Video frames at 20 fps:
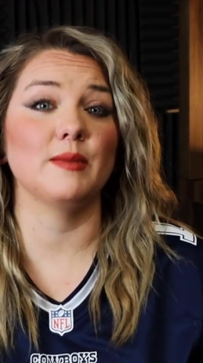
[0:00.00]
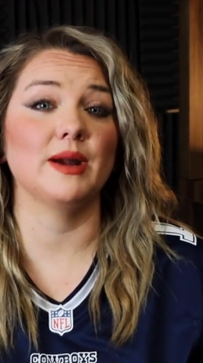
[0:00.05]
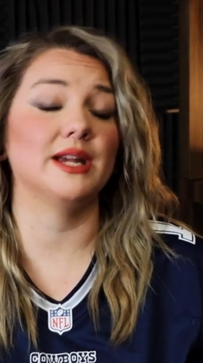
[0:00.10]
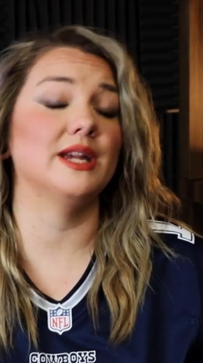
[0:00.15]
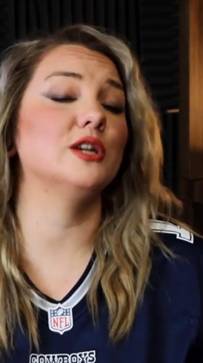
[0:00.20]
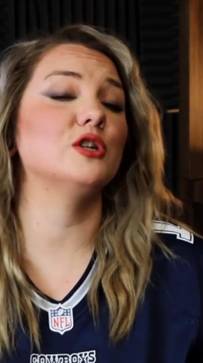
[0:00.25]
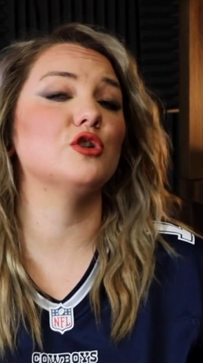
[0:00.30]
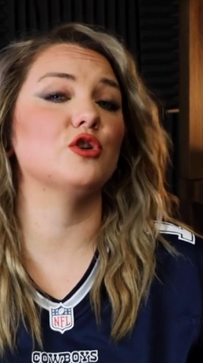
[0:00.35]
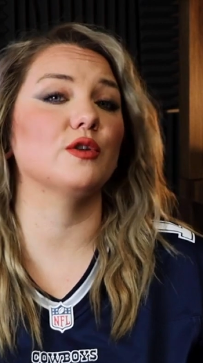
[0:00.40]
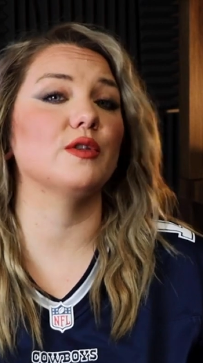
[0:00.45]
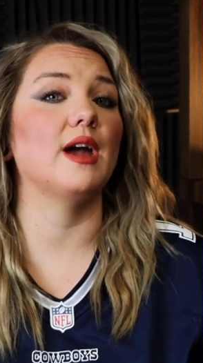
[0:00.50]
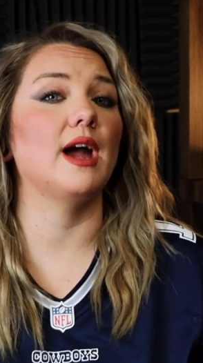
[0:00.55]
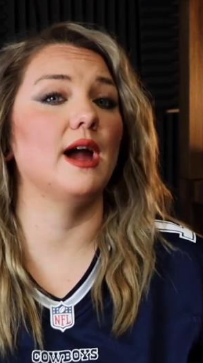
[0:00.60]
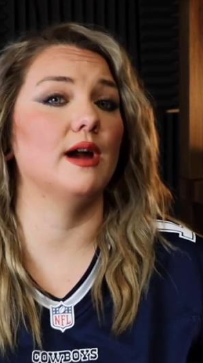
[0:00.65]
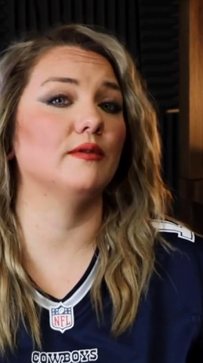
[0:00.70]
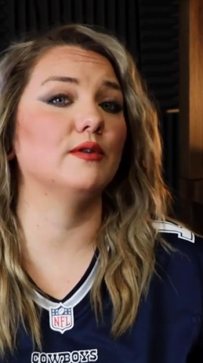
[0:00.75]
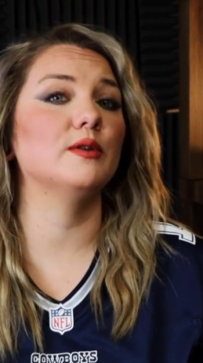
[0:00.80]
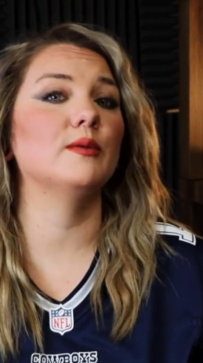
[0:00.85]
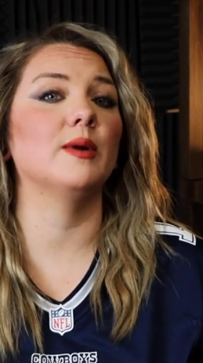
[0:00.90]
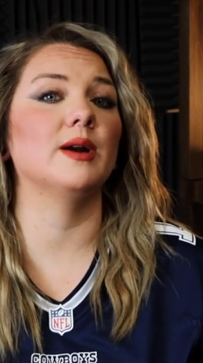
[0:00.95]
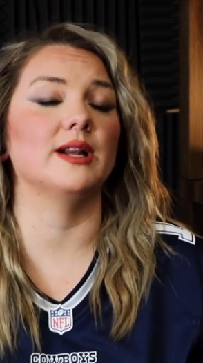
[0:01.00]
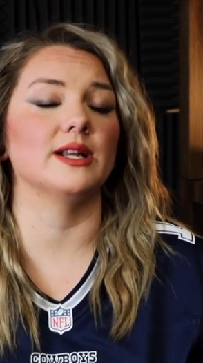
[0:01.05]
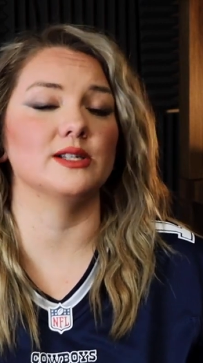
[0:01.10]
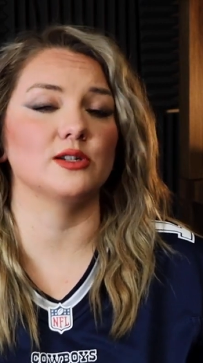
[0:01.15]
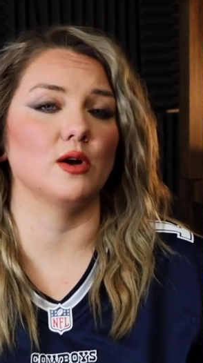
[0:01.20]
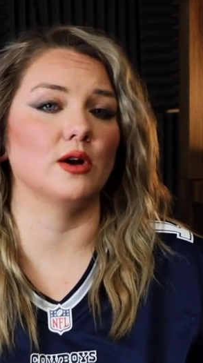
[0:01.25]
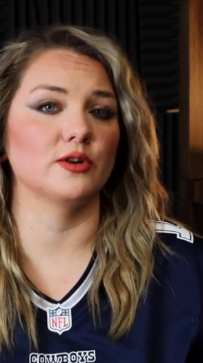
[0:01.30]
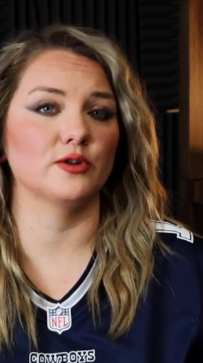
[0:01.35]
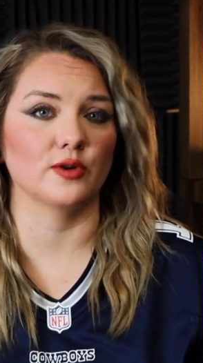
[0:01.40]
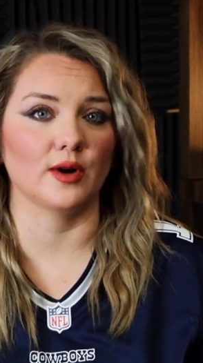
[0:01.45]
making sure that everyone
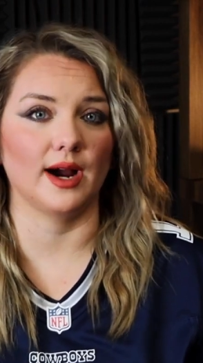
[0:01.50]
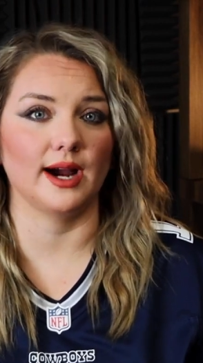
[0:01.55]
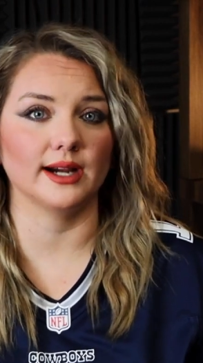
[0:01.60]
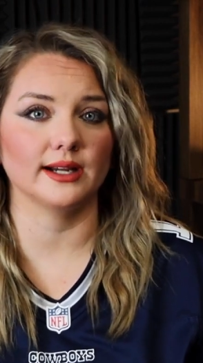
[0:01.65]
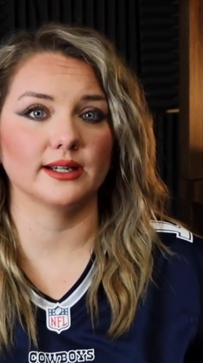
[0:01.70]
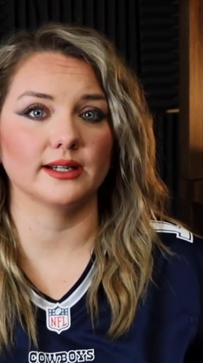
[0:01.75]
is on track.